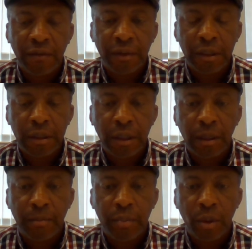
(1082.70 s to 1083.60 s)
these
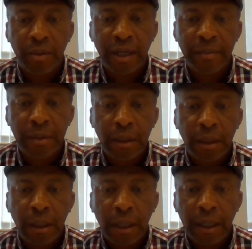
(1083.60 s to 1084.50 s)
programs.
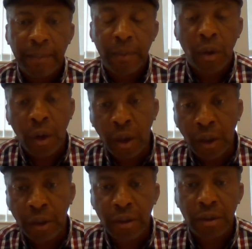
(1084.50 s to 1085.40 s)

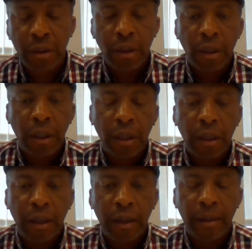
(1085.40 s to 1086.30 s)
Call us
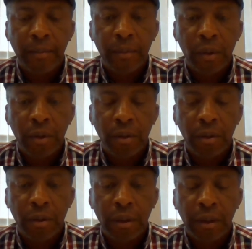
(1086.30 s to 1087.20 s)

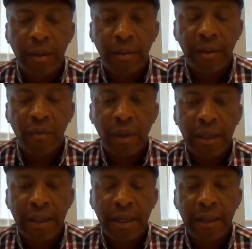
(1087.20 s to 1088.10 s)
in
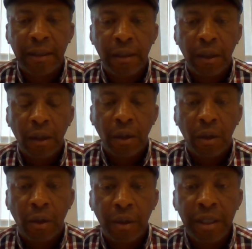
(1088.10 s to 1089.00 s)
Wakenagun,
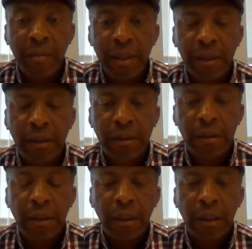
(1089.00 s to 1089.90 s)
or email us
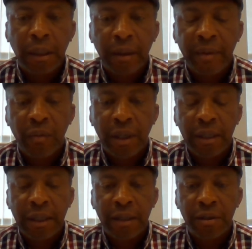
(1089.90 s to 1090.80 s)
in
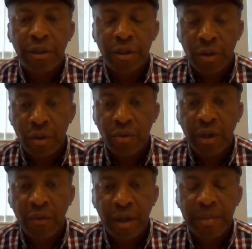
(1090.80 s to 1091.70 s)
Wakenagun. Just go to
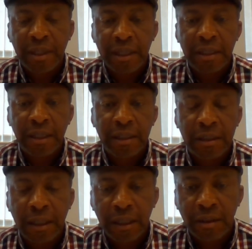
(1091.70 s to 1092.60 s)
our website at
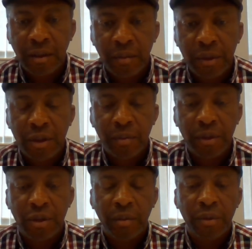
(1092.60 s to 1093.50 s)

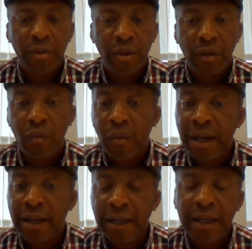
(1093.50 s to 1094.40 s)

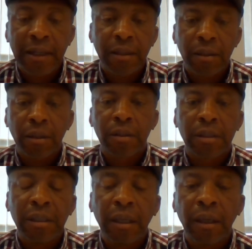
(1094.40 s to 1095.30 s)

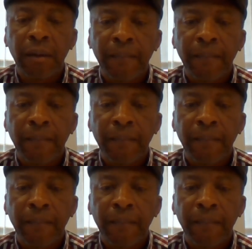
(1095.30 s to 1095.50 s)
www.wakenagun.ca